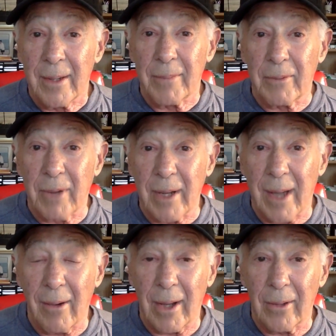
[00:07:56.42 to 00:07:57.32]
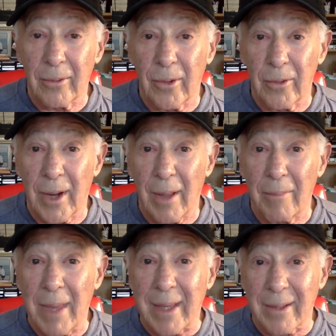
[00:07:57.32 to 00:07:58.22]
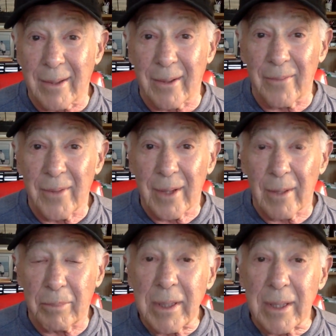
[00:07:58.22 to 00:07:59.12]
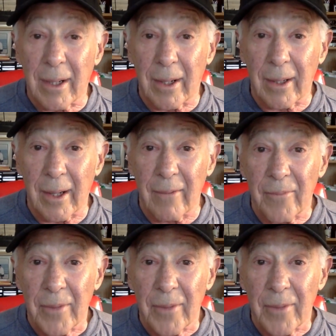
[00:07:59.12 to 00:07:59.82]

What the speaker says: But right now, I don't know that I'll make it to complete the archive.